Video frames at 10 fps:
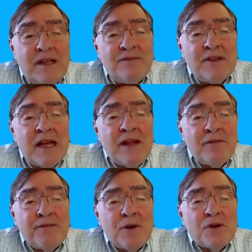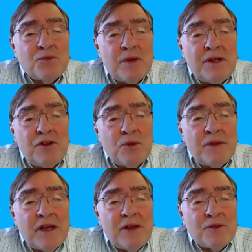evening on the first when you
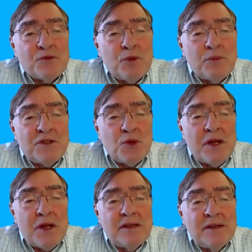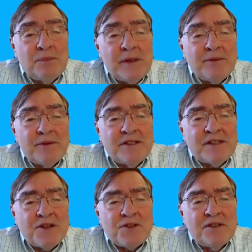and the others will be joined in a plenary
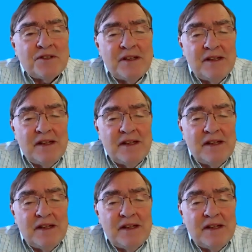session.